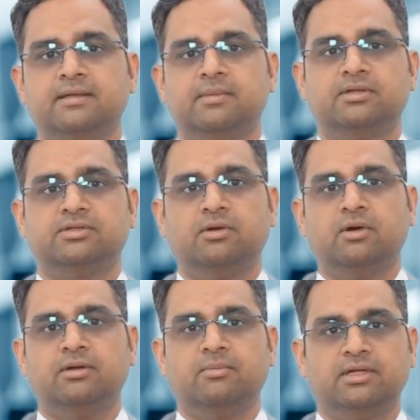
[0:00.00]

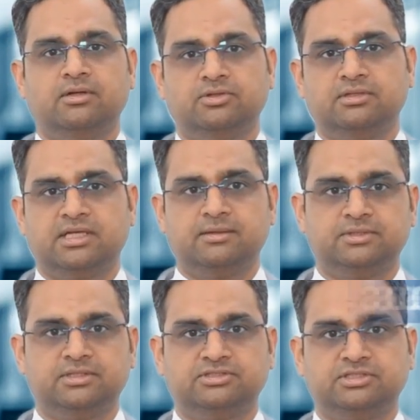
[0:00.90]
Osteochondroma usually
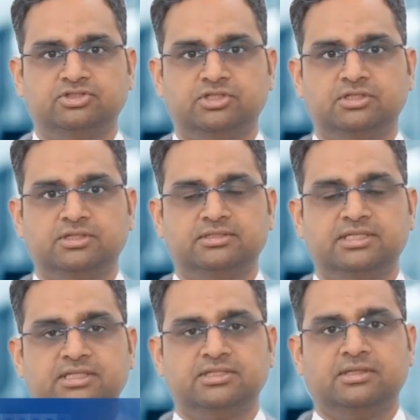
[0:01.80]
appears in children,
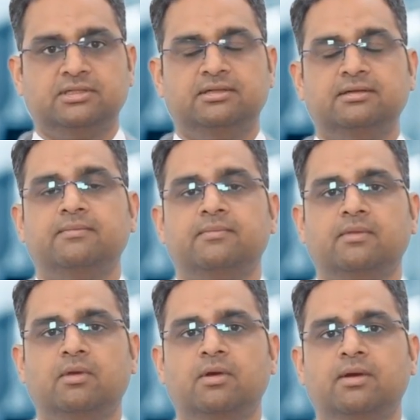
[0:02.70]
teenagers,
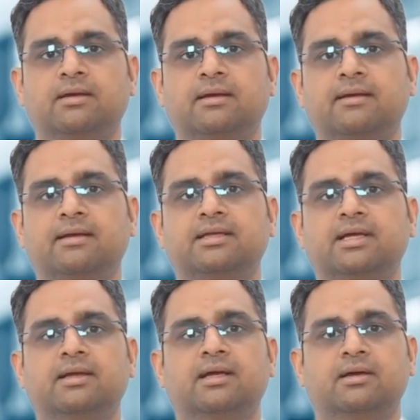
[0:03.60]
or
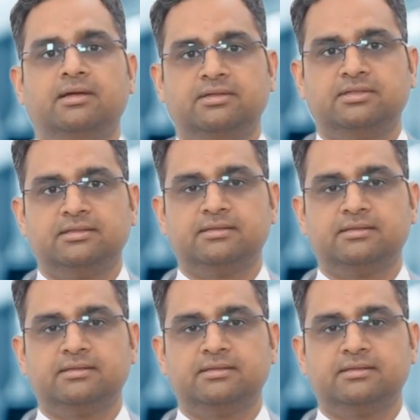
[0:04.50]
young adults,